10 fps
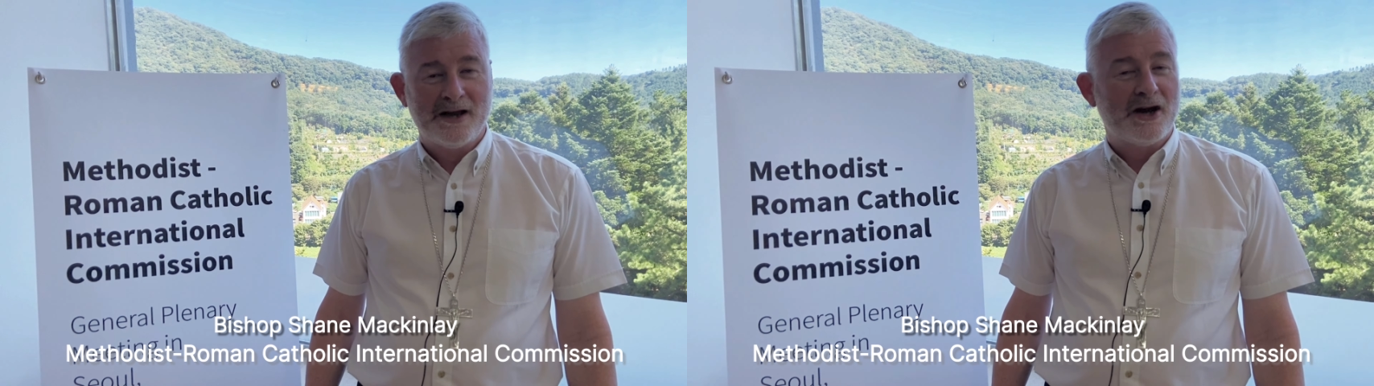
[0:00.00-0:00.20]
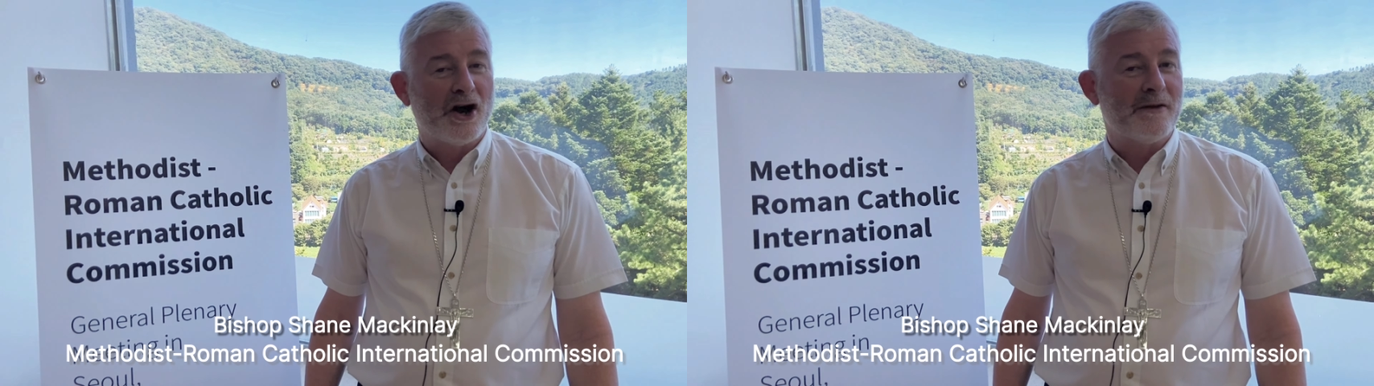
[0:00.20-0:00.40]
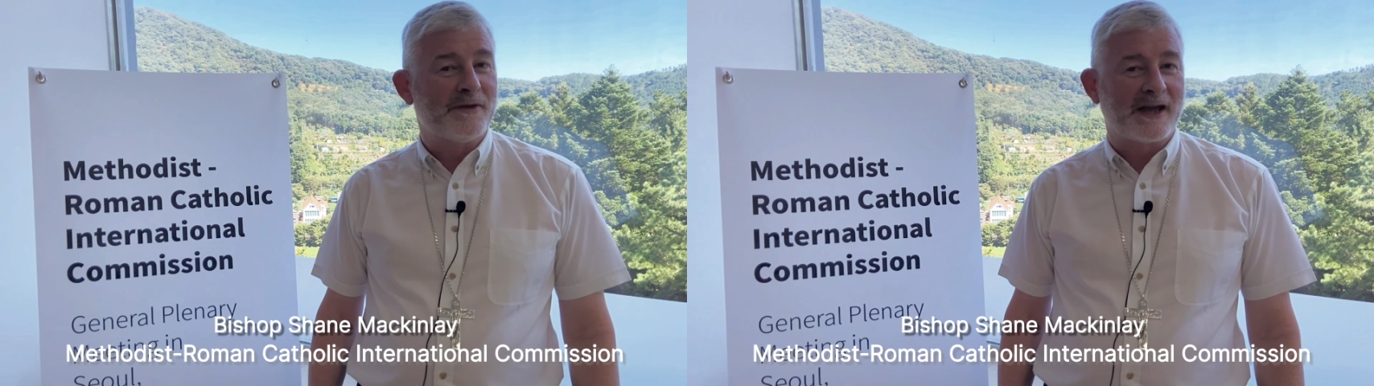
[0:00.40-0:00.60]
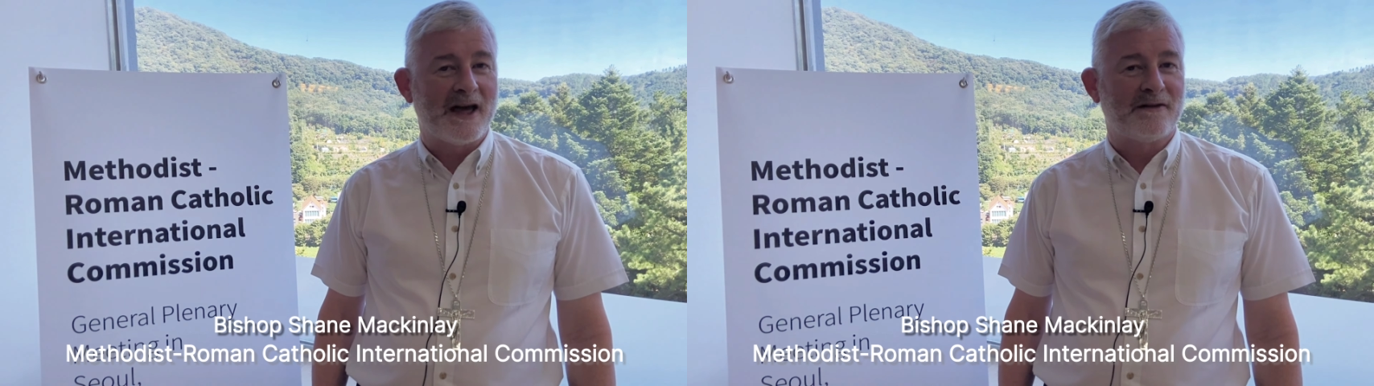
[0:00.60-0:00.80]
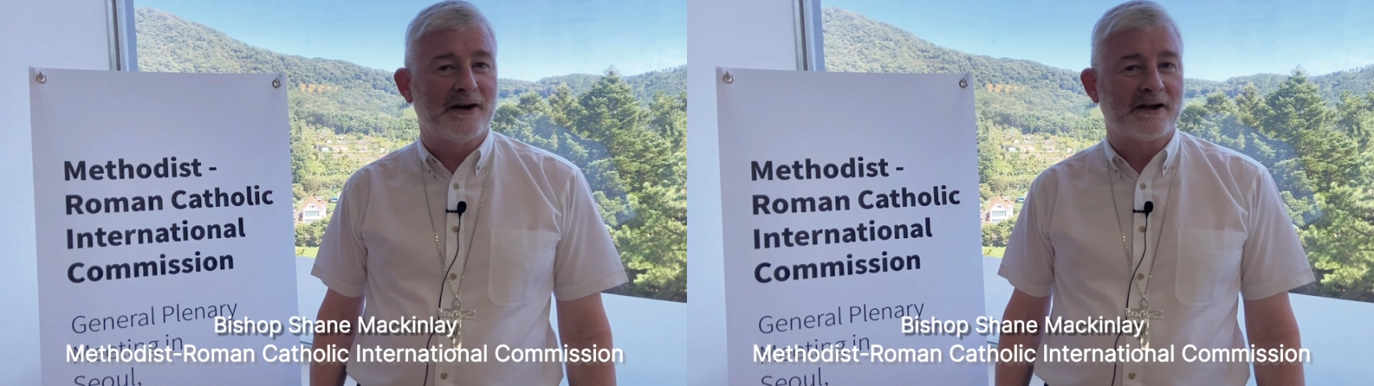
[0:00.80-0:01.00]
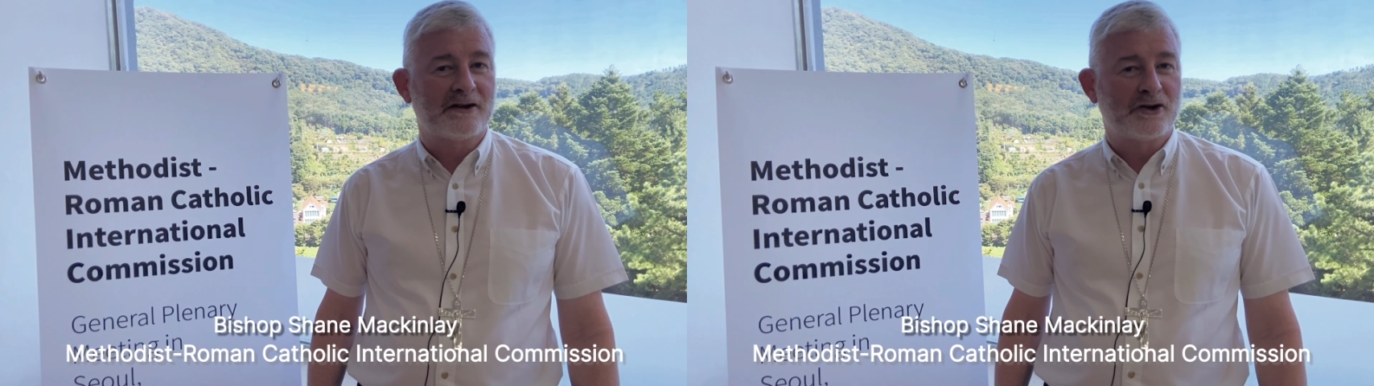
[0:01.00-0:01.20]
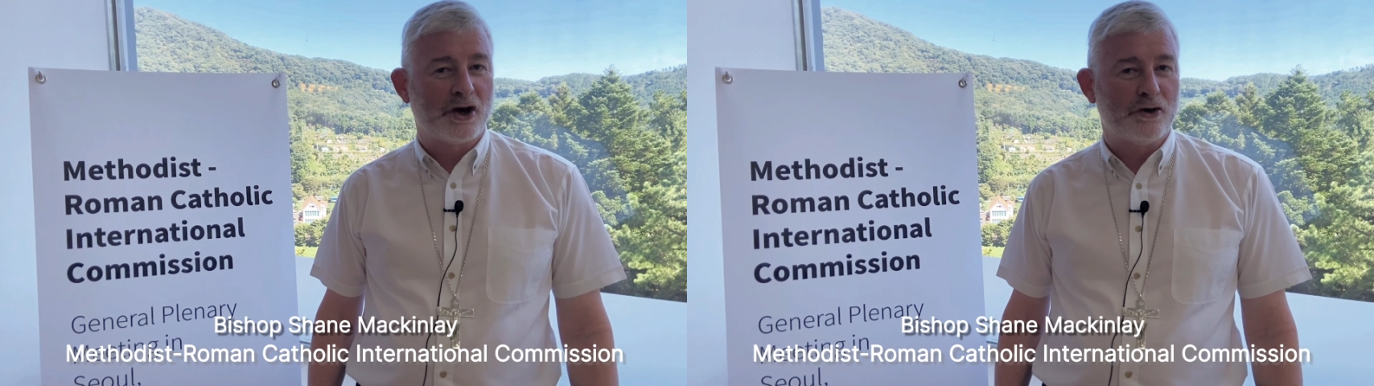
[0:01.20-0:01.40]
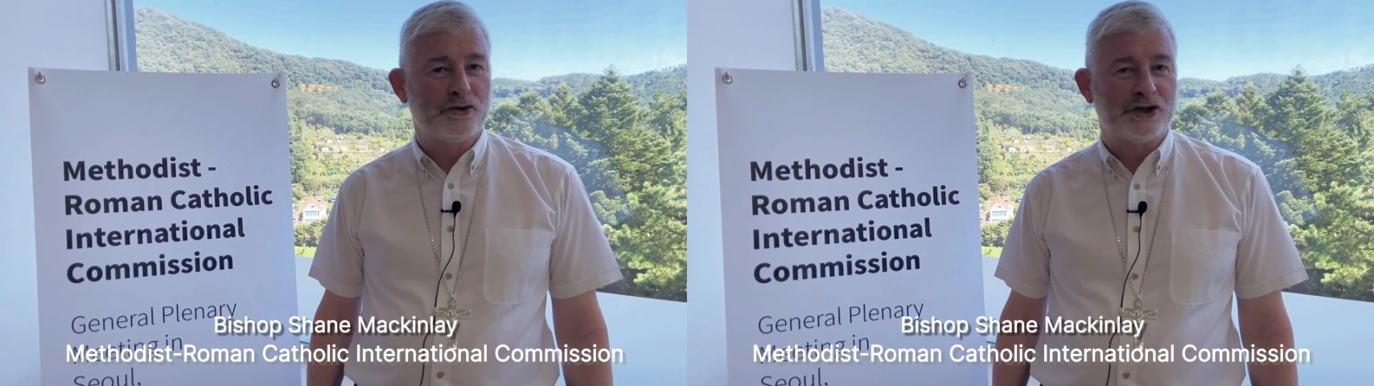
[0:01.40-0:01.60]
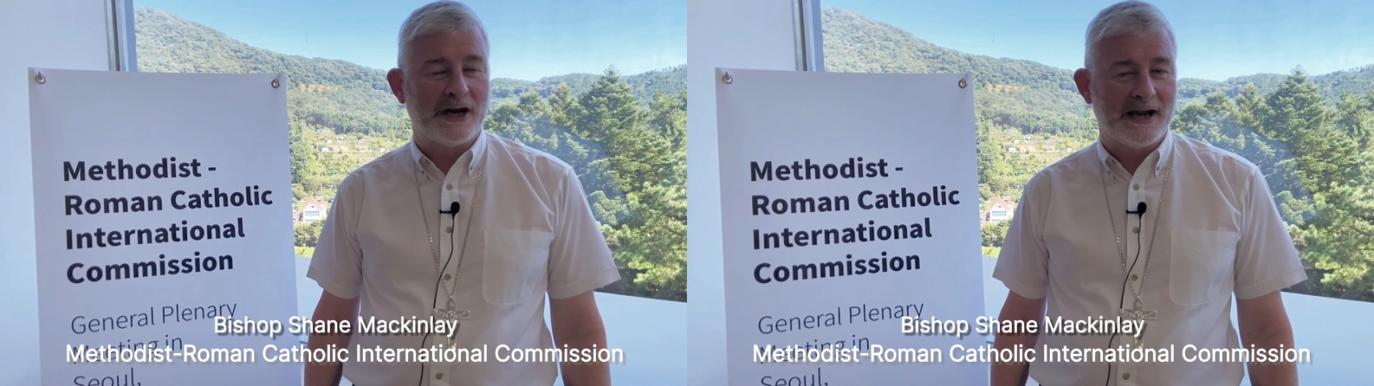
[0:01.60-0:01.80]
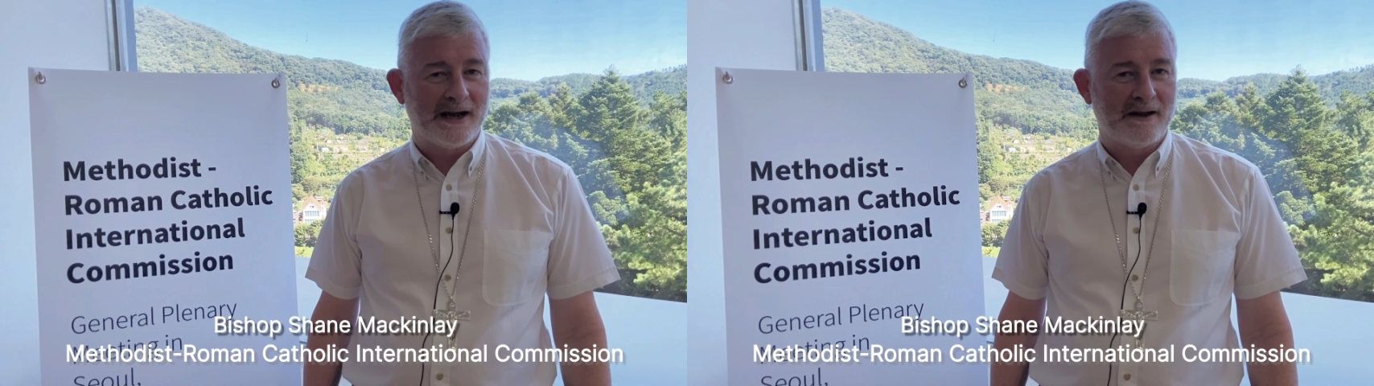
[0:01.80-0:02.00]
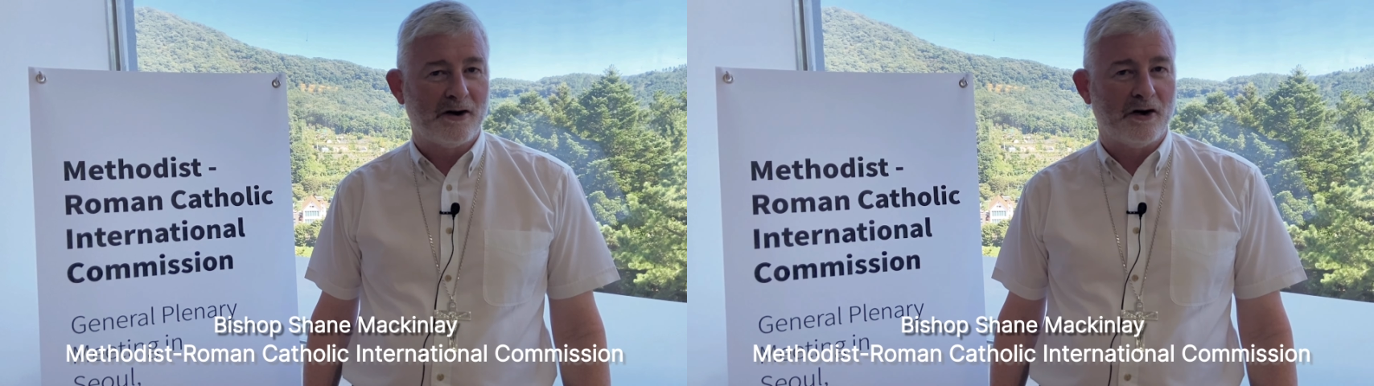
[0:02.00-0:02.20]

I'm the Catholic co chair